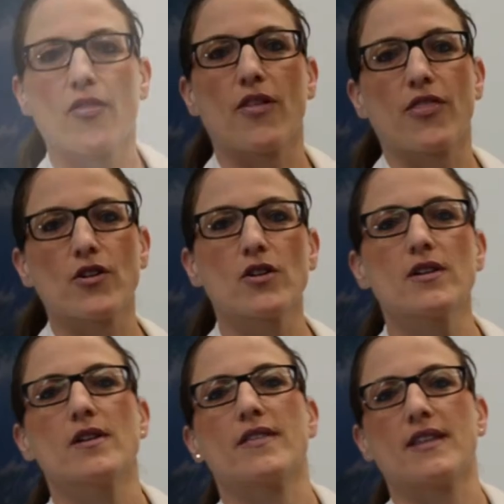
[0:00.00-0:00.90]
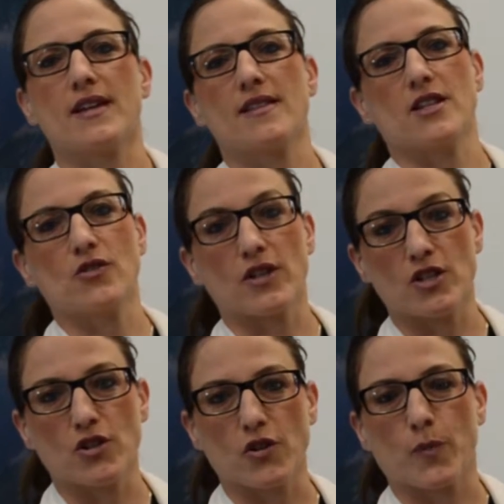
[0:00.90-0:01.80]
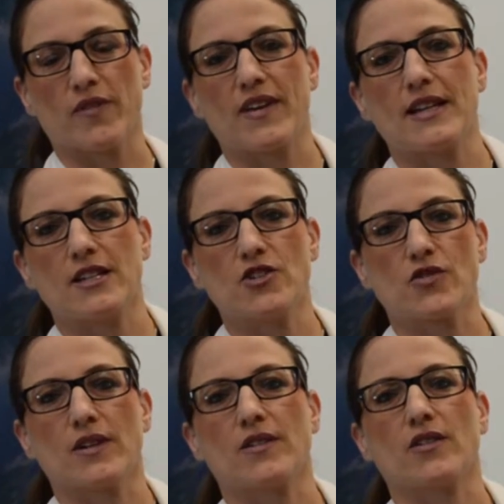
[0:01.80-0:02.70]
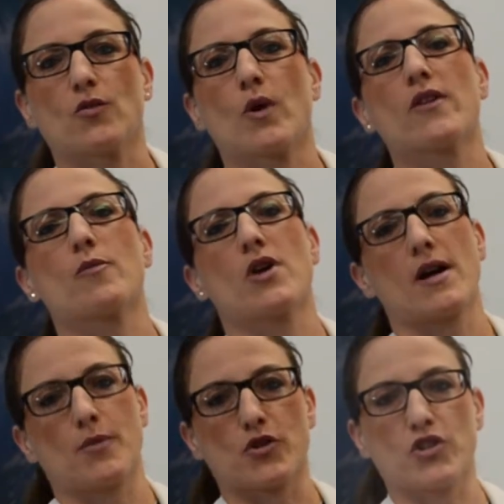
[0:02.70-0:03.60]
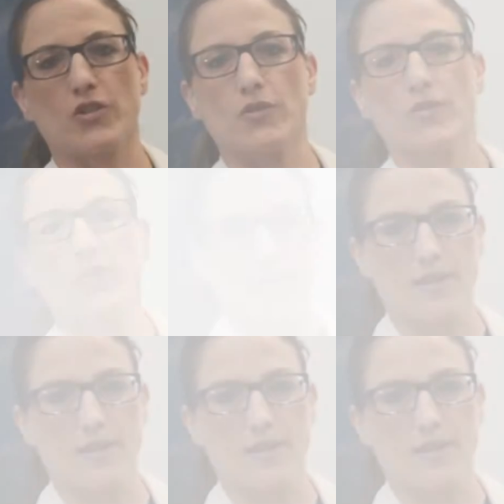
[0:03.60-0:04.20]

The third thing that you can do to prevent injuries is wear the proper shoes.